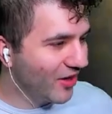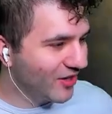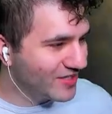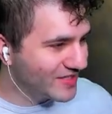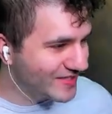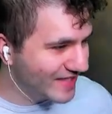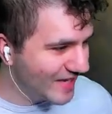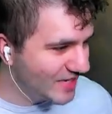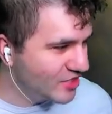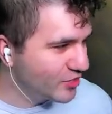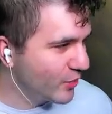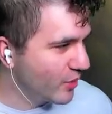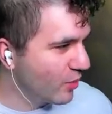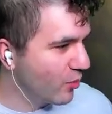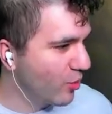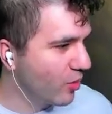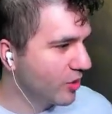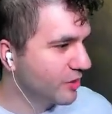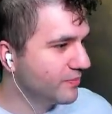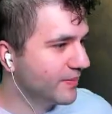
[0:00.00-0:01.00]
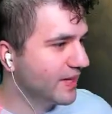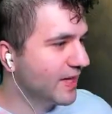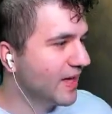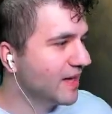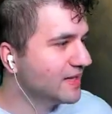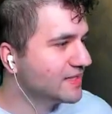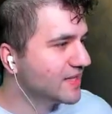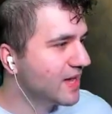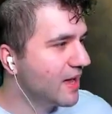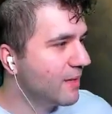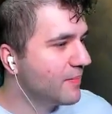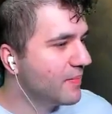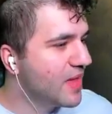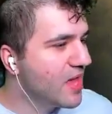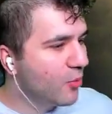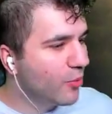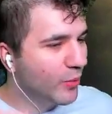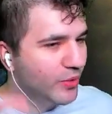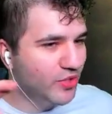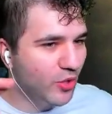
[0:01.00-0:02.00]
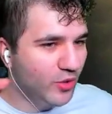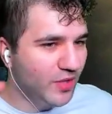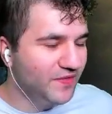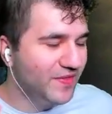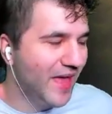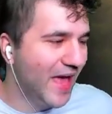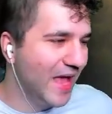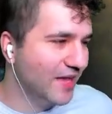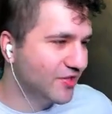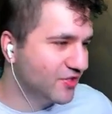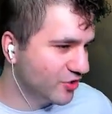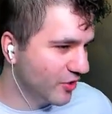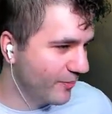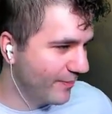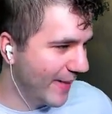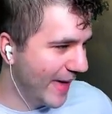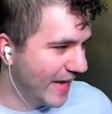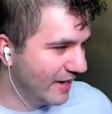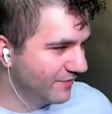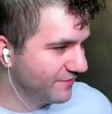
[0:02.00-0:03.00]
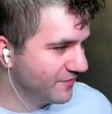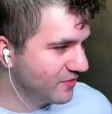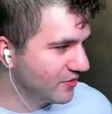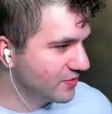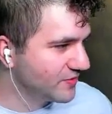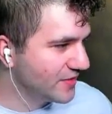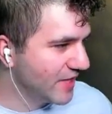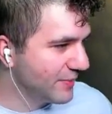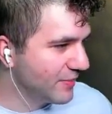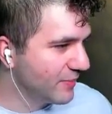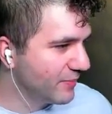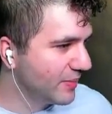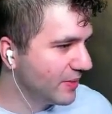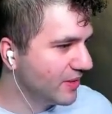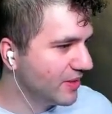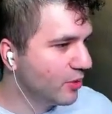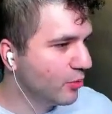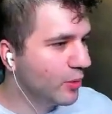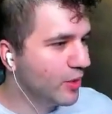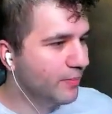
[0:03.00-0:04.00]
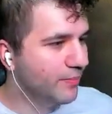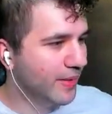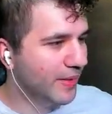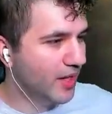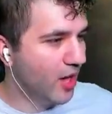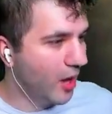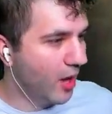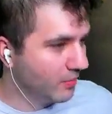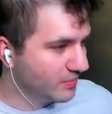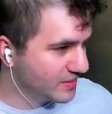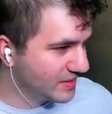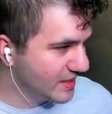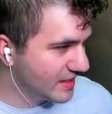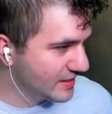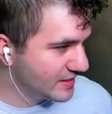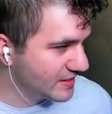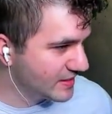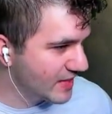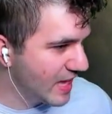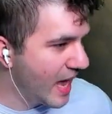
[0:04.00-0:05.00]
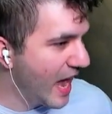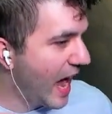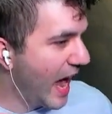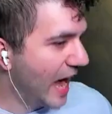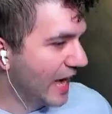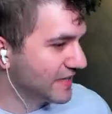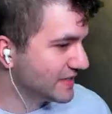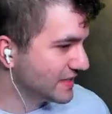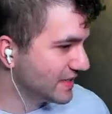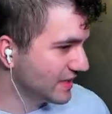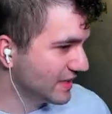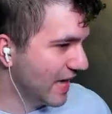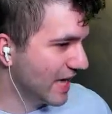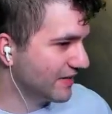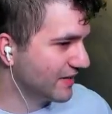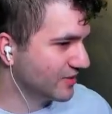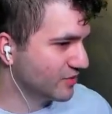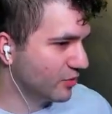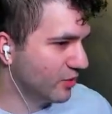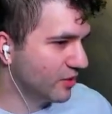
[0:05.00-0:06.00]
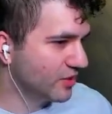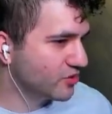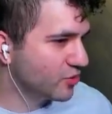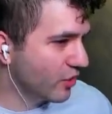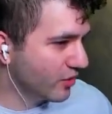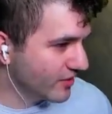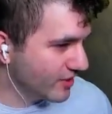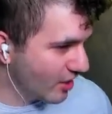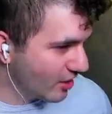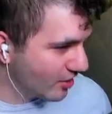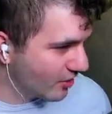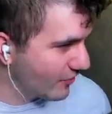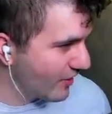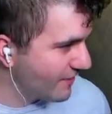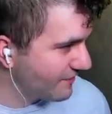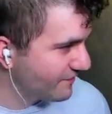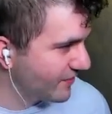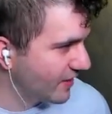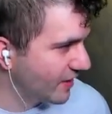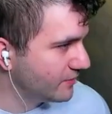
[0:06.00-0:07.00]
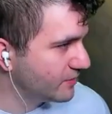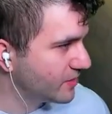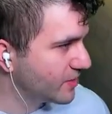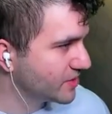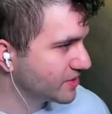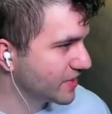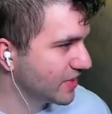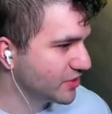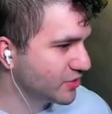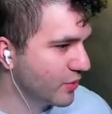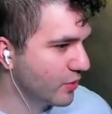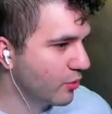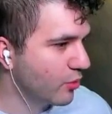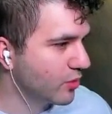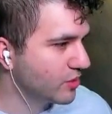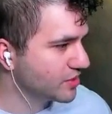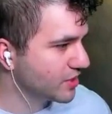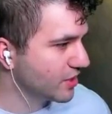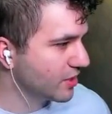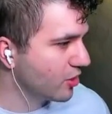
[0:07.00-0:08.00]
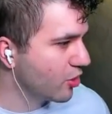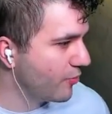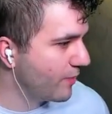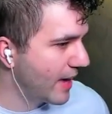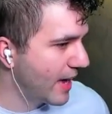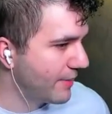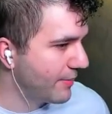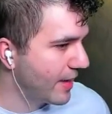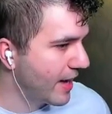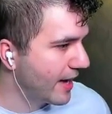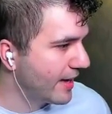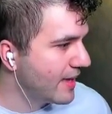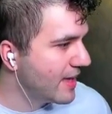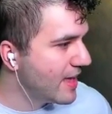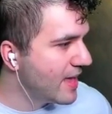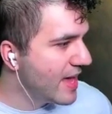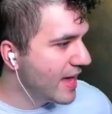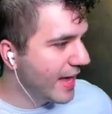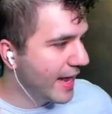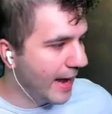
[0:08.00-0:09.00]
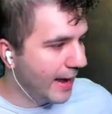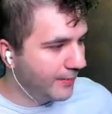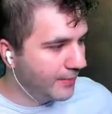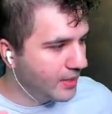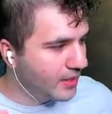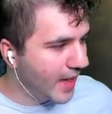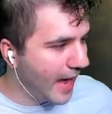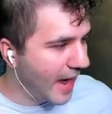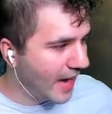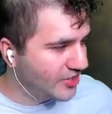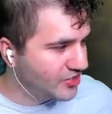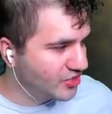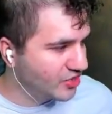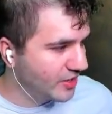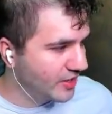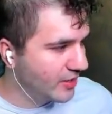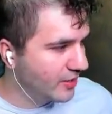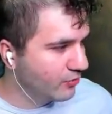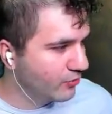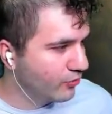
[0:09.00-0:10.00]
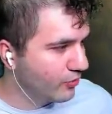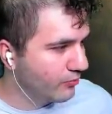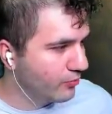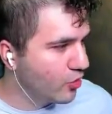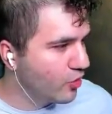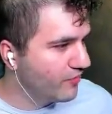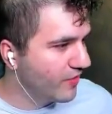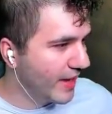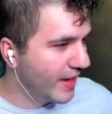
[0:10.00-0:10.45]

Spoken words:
Sanctuary Warden, because we don't get the enter the battlefield type ability when it becomes this, I still like this. Well, let's go ahead and target Raffine because Sanctuary Warden's going to go bye-bye. And I'm going to actually remove a